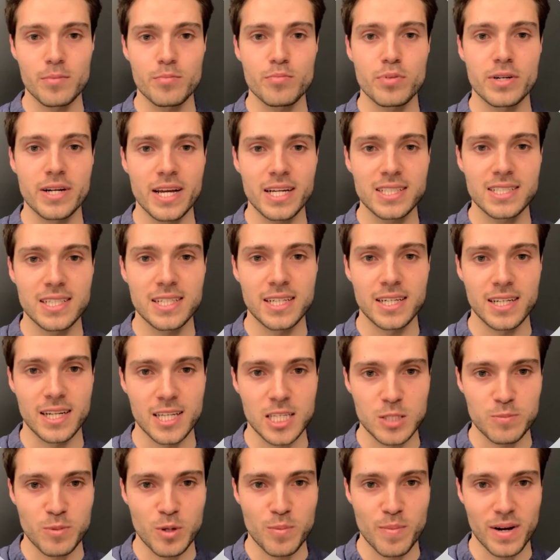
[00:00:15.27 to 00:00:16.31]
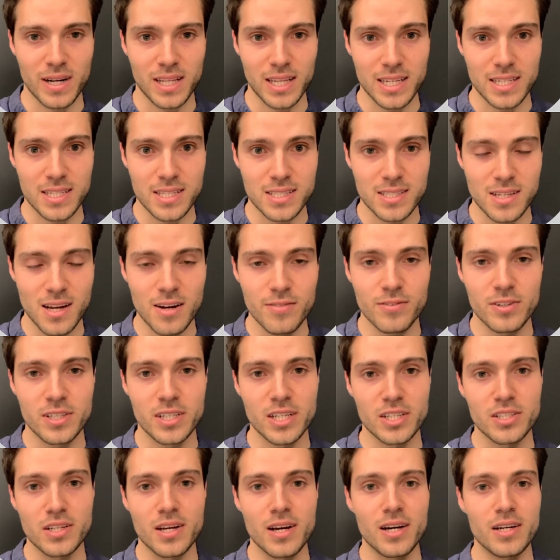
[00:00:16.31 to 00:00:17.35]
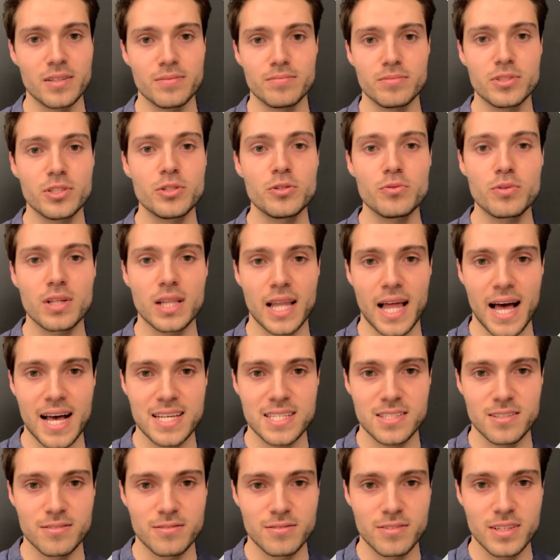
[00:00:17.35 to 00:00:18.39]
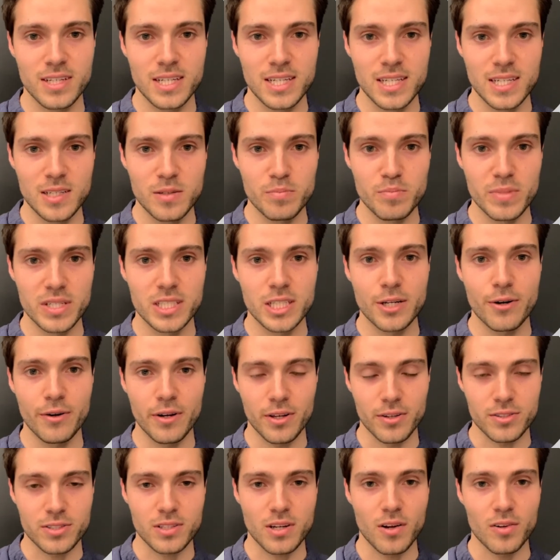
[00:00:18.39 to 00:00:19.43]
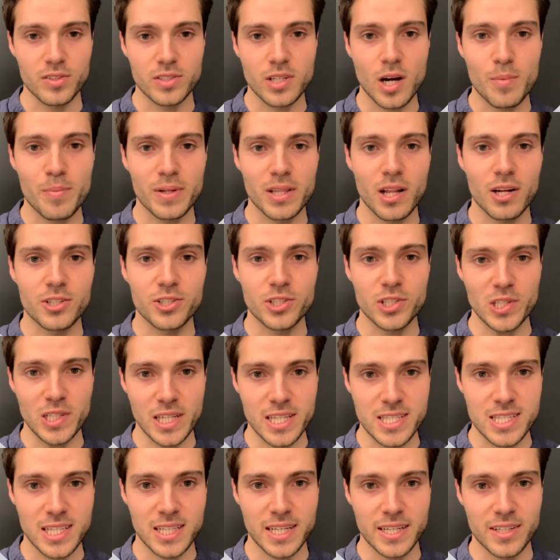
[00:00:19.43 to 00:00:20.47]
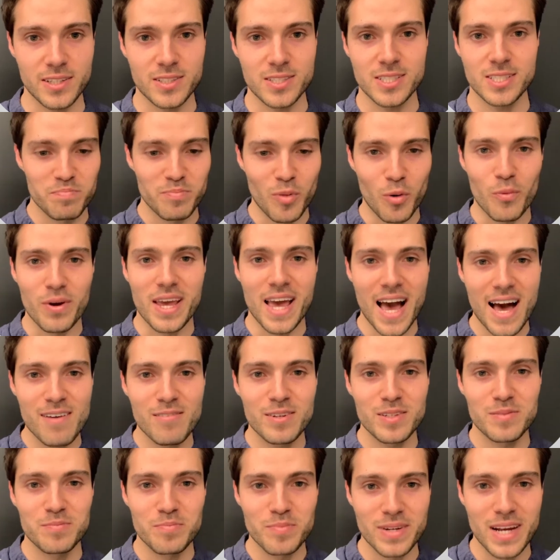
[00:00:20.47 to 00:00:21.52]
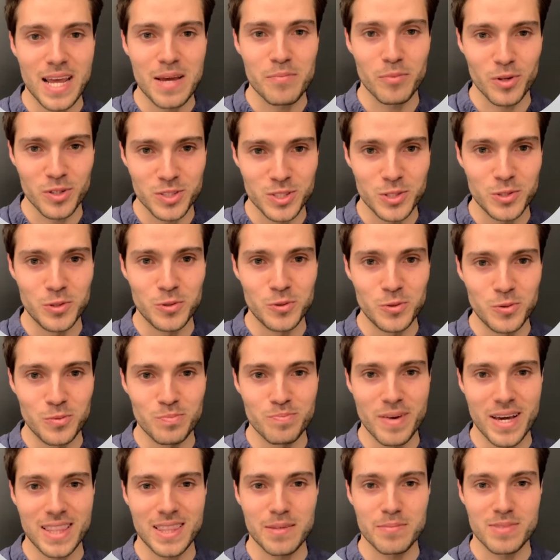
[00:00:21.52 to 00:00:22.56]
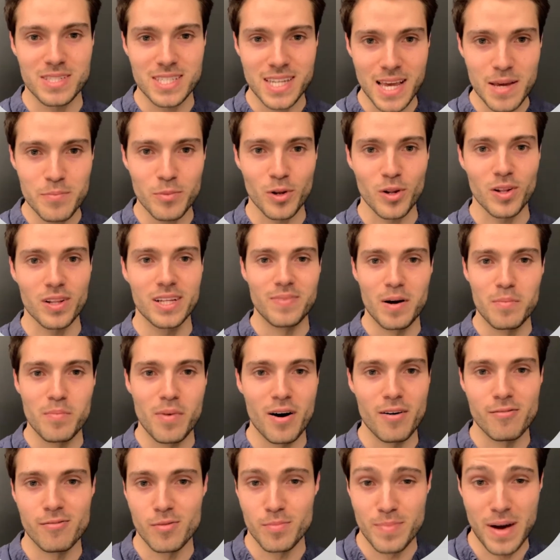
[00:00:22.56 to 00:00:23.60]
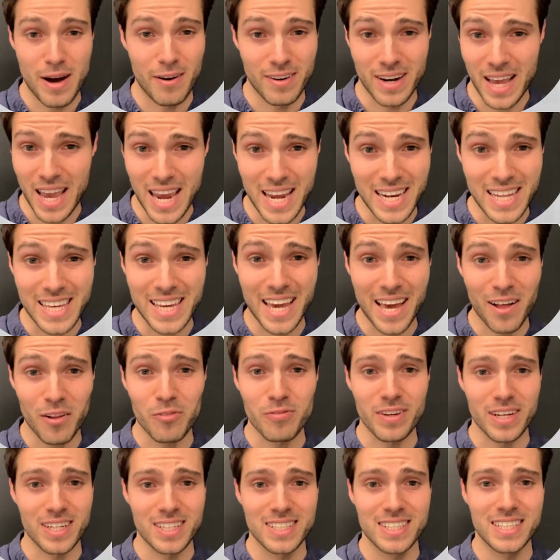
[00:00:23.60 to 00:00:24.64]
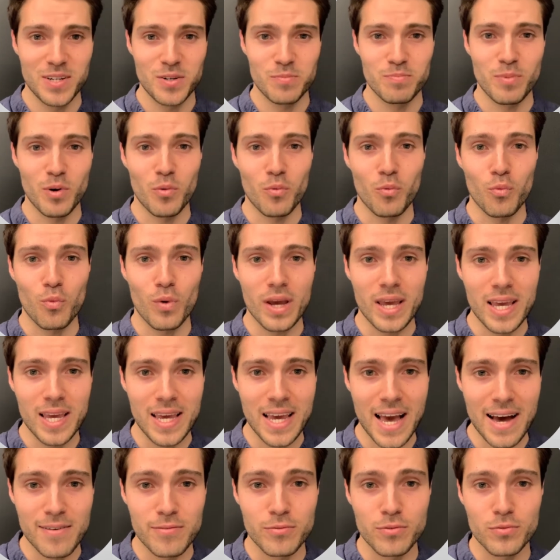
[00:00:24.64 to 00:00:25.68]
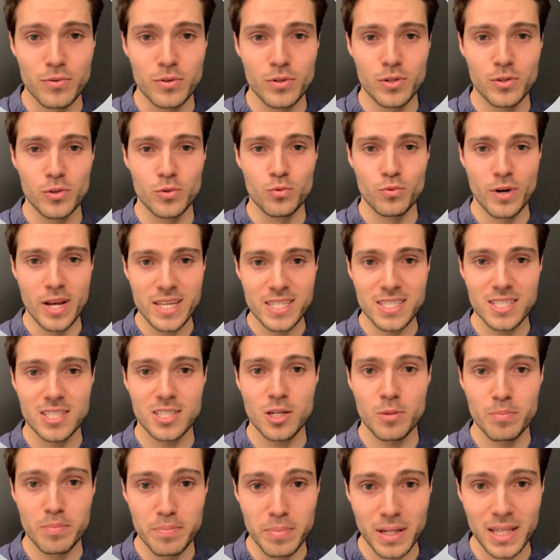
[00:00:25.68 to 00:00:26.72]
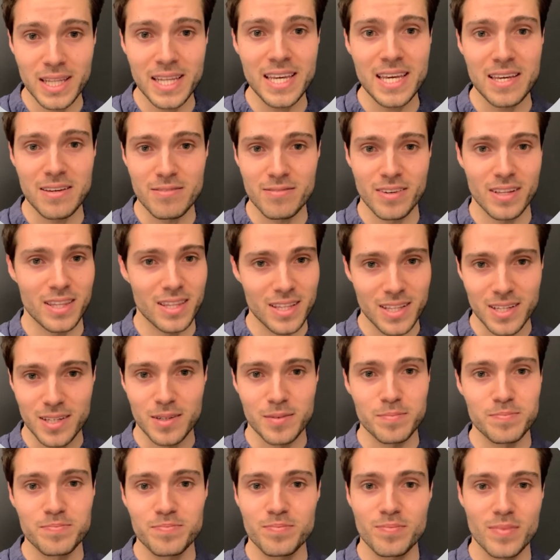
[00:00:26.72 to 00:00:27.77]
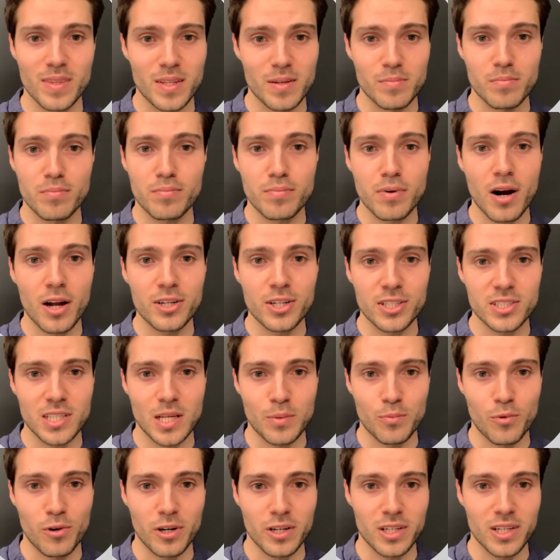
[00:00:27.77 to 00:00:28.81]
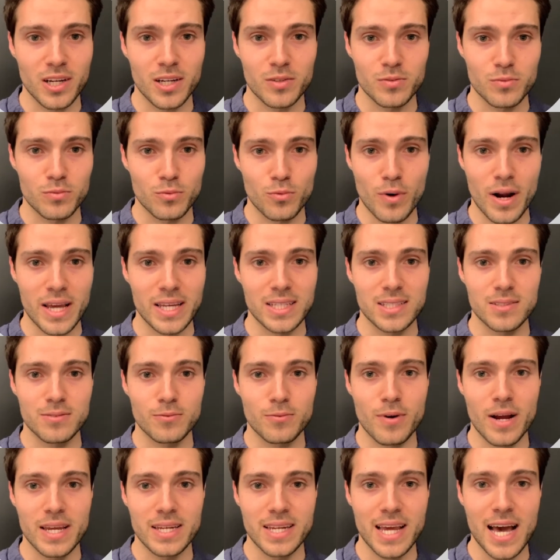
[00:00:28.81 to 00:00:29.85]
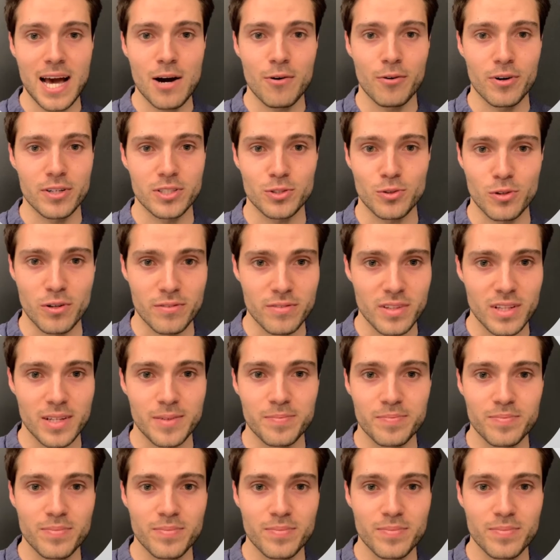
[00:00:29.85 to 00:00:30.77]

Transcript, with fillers: predicted and experimentally discovered a new class of materials called topological insulators, but we haven't been able to make them stable above about 80 Kelvin. But we have reason to believe, and the, the projects I'm working on right, right now are sort of the